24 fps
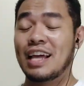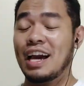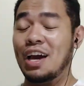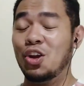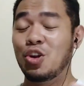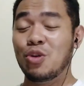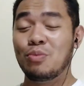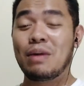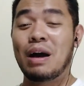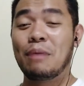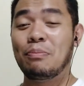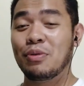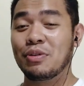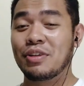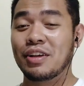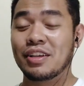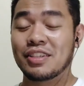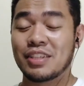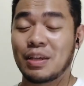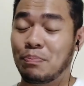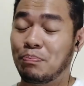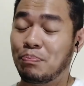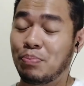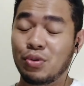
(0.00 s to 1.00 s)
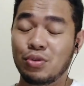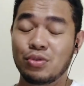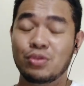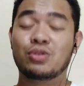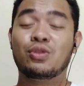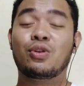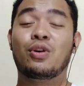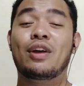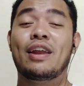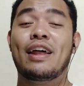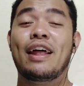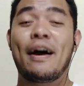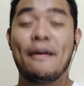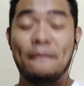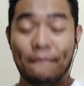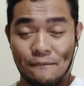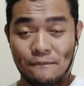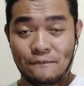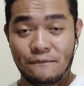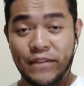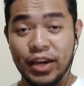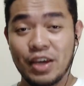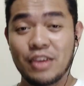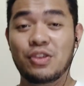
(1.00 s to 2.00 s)
dahil umabot ka sa 10 na yung
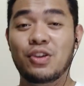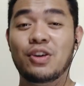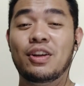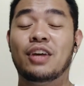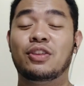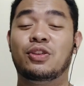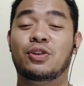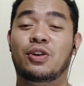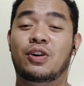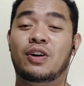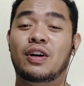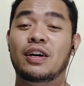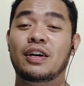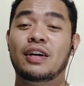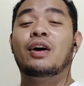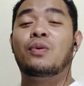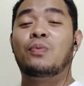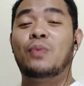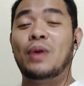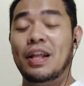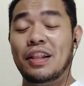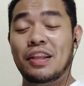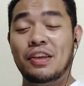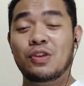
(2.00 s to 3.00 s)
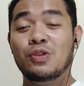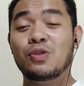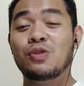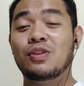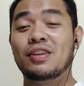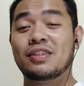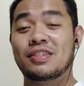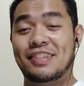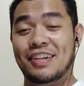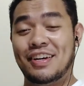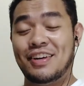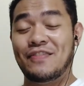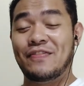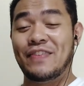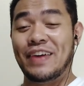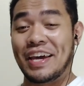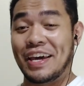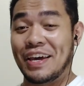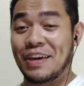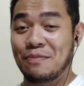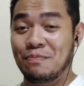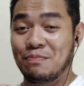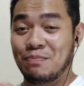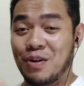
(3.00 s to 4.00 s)
video na to, well, you deserve
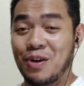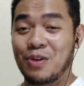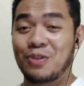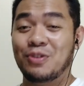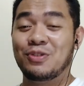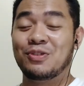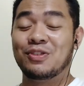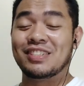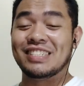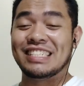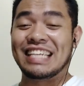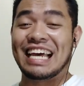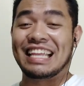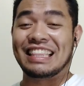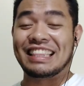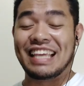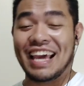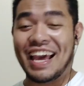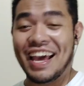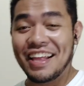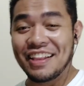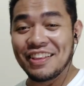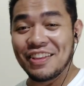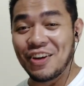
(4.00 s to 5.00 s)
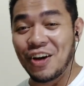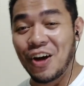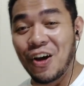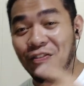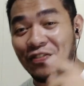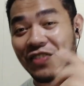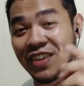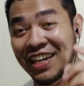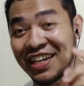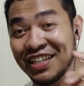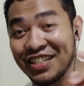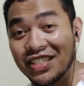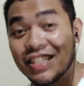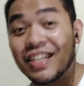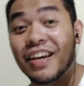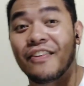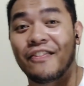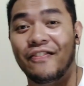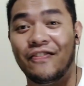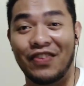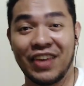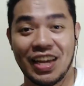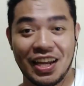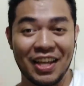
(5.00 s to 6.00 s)
a bonus at the end of each
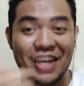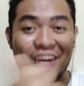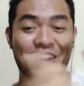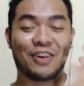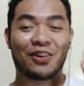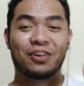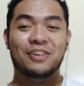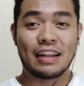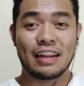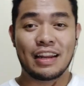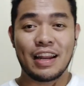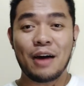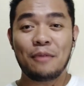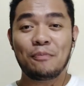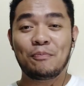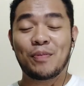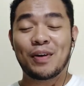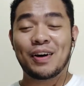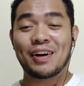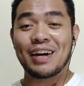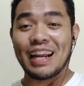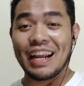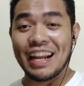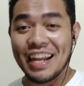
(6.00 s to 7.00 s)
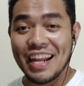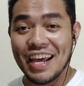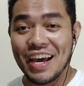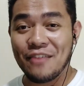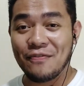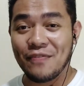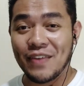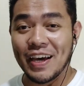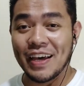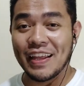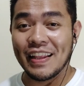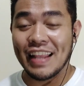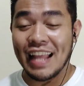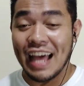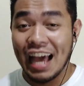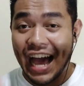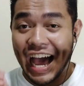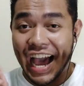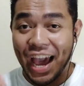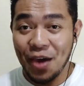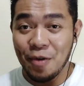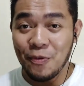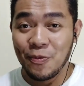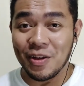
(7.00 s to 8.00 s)
video. Number 11,
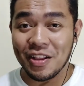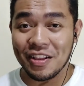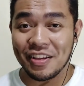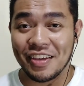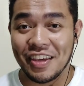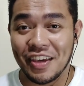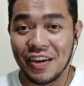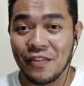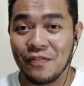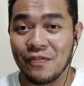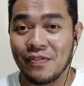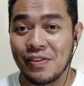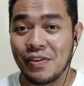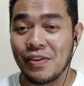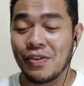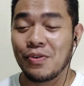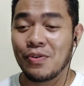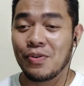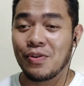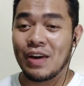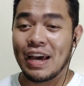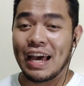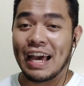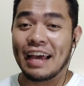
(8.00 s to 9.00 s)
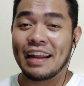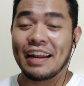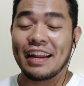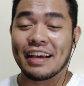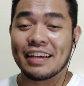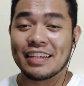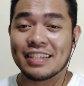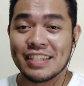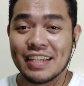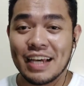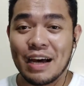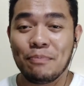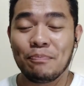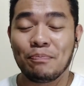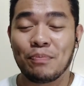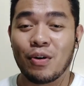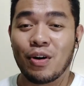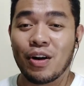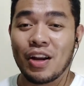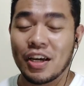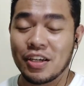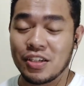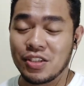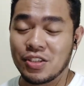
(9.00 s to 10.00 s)
I will give you an
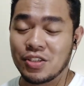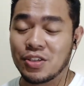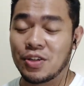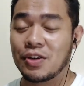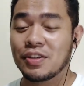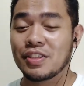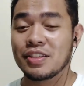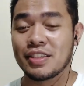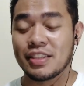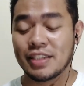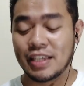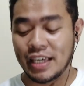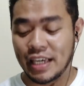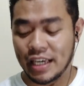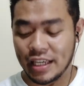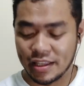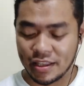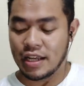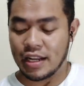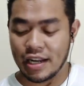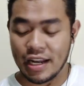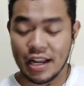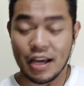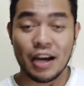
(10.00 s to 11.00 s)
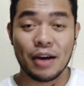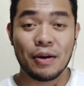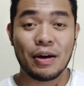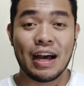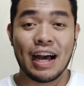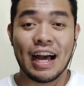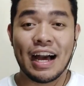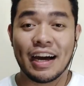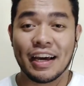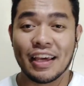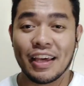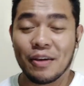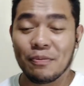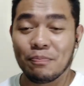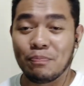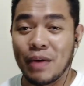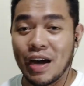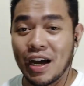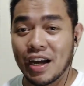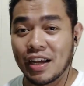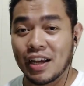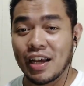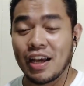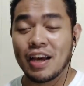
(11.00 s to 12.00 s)
example, a short skit ng aking
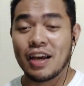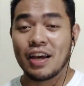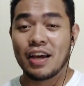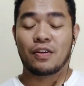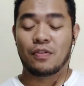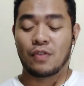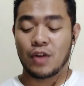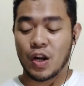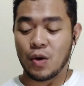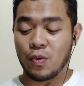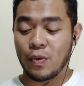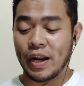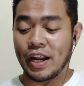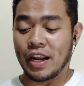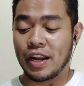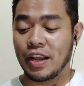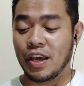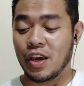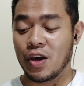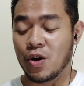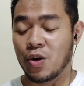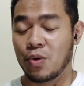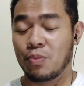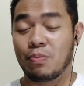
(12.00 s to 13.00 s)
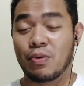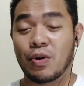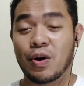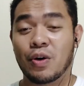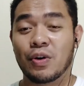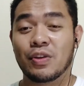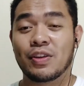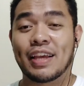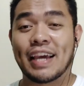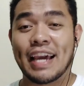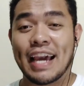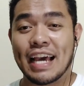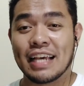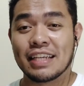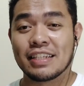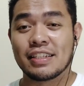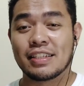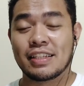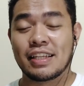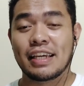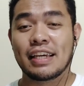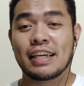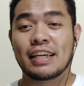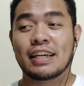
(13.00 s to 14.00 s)
pag radio
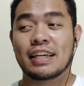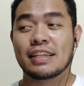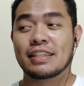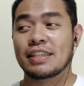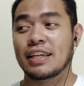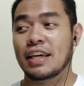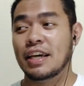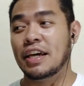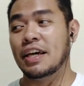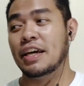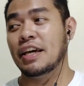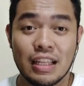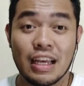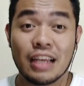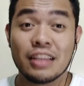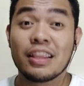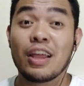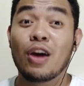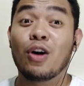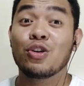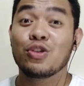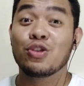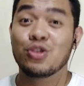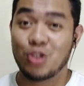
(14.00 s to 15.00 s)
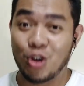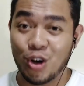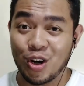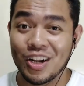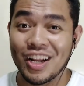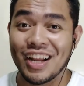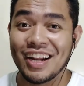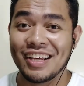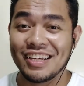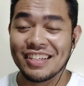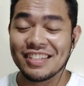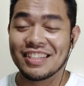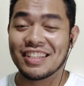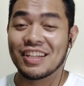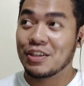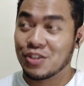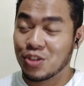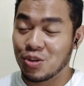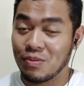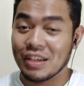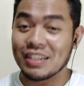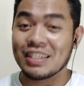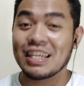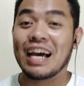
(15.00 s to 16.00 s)
broadcasting, kasi dati akong journalist na
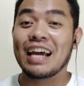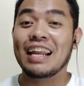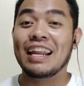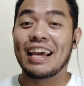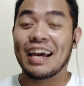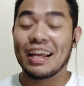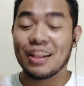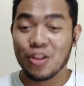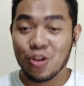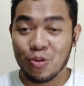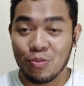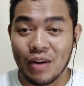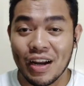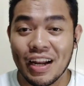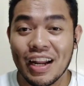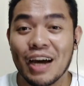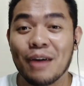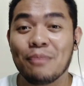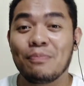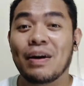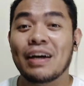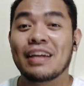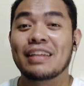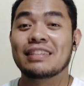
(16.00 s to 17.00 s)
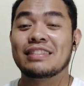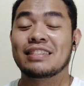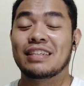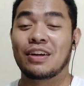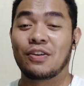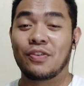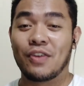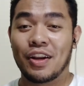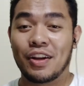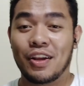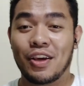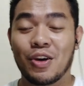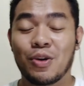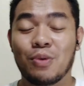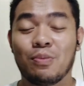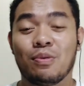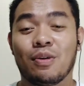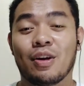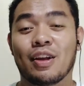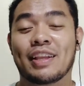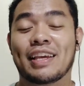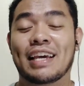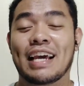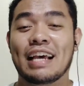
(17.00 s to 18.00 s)
sumasali at lumalaban sa radio
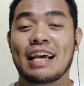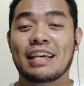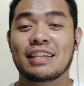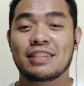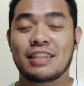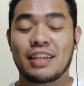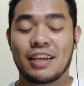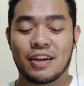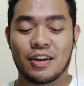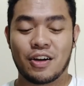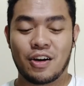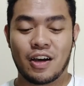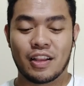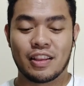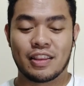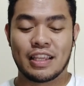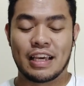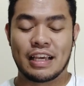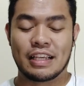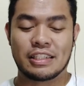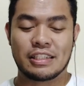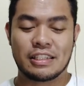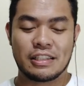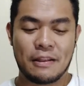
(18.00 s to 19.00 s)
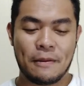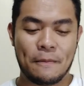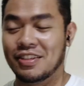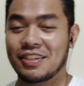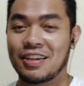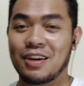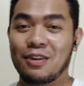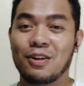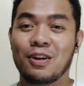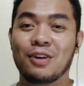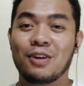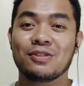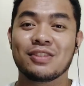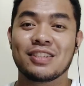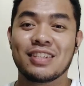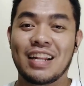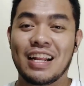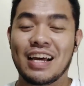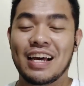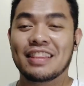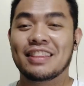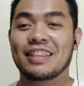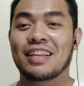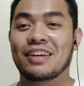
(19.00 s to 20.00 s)
broadcasting contest. Shoutout sa
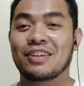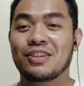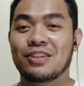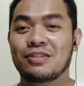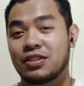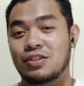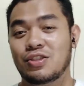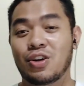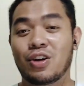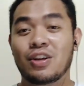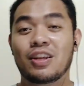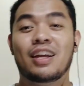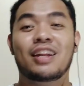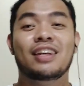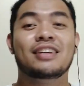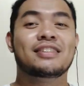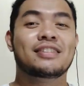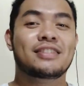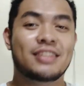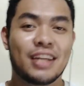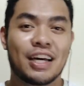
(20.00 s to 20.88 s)
lahat ng journalist